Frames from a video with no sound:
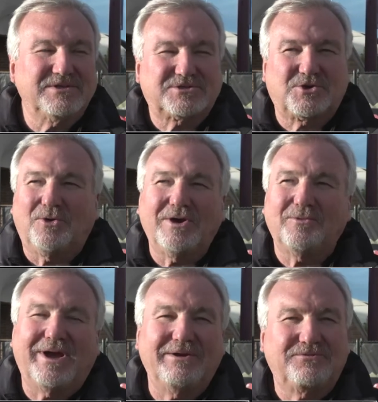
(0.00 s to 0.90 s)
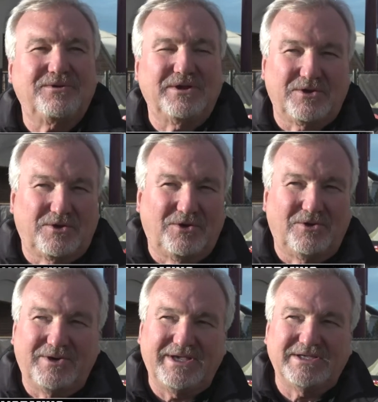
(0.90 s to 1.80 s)
scoring right in front of the
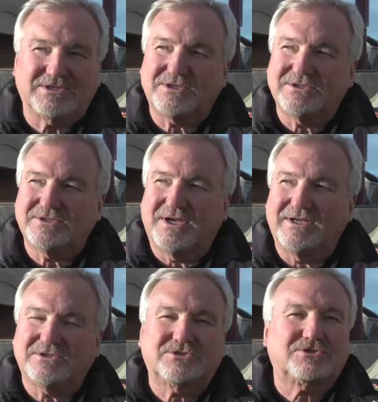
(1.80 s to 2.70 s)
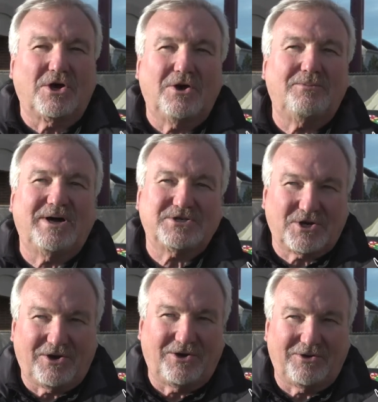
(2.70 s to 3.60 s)
goal is so much
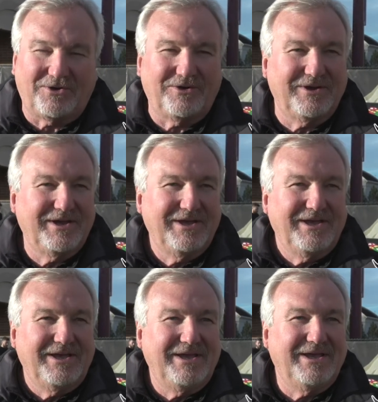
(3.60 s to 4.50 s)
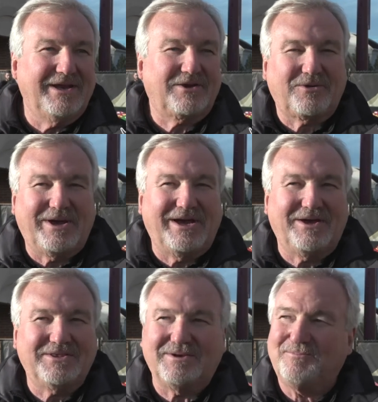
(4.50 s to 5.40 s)
harder in a
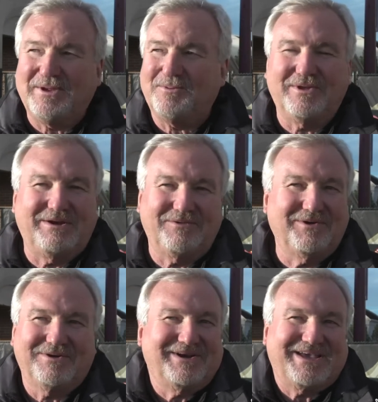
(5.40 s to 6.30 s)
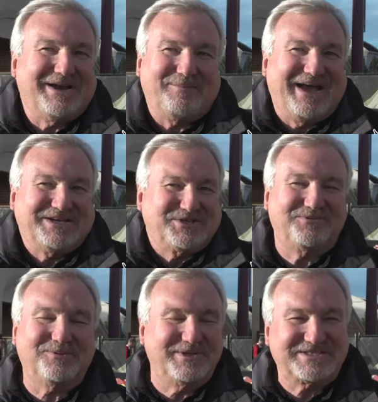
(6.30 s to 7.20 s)
crowd than people ever can imagine
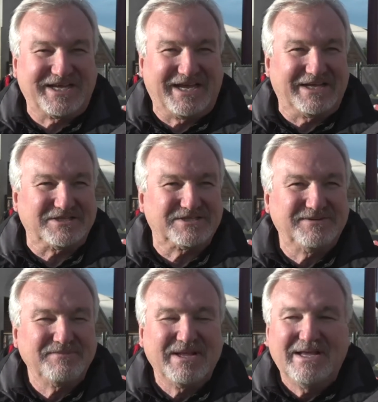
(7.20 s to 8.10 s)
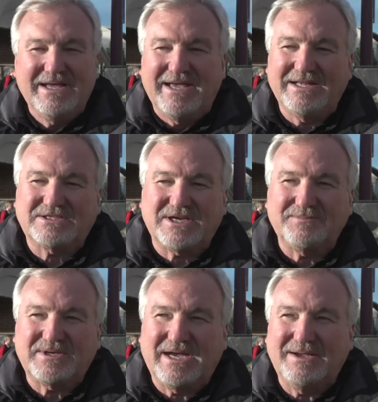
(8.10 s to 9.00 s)
from the stands. And
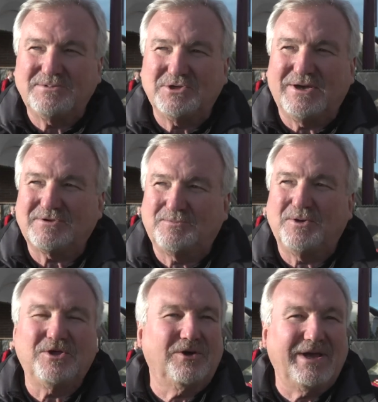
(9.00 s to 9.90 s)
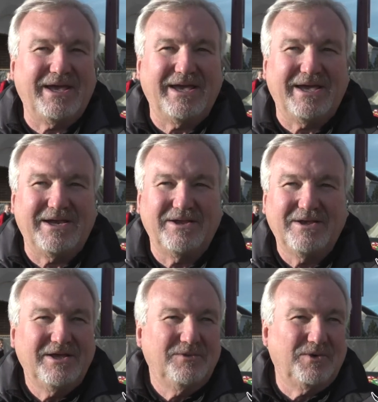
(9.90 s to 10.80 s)
sometimes you have to put your
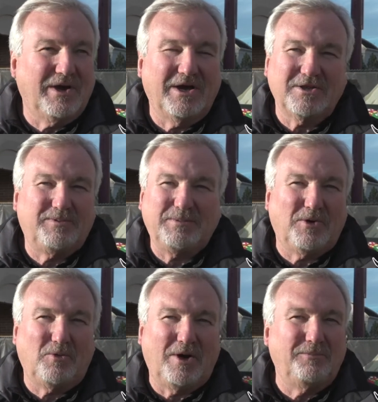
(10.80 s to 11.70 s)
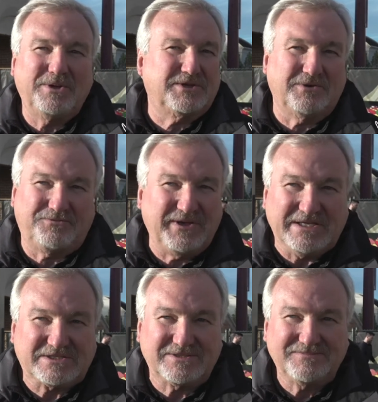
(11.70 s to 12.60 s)
head where other people won't put their feet.